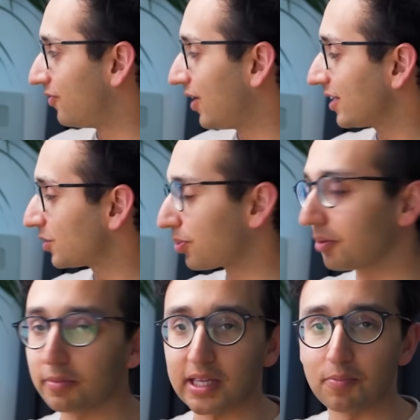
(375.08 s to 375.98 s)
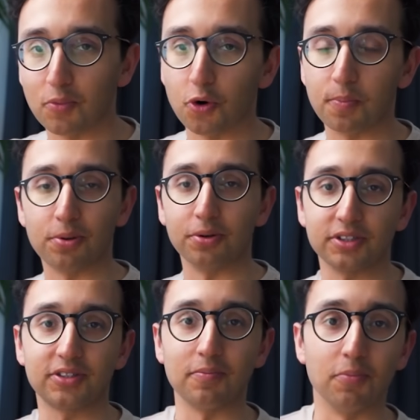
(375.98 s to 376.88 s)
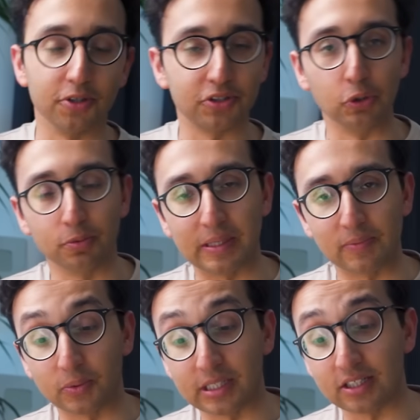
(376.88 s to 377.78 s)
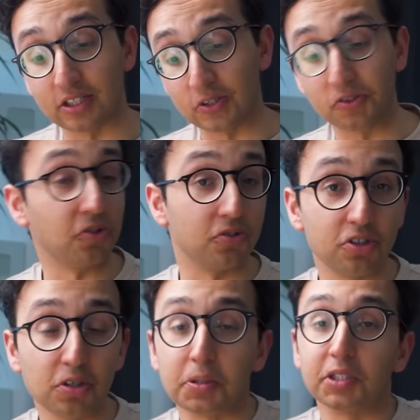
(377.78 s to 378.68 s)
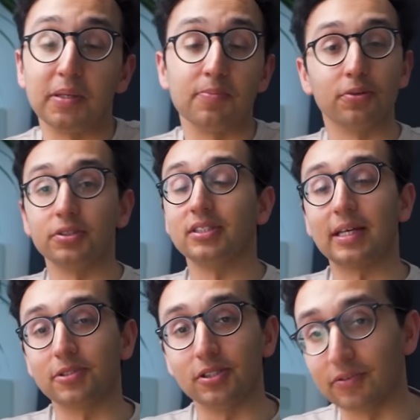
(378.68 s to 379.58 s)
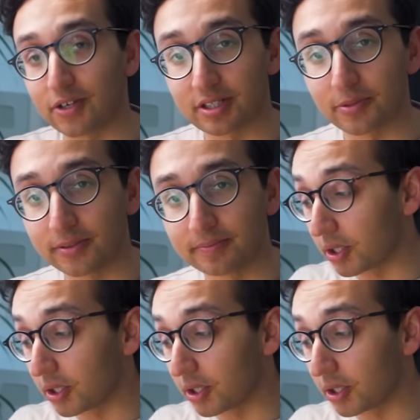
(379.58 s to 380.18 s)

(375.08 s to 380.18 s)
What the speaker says: That's probably more ports than most normal people would need to use, so two USB ports is absolutely reasonable.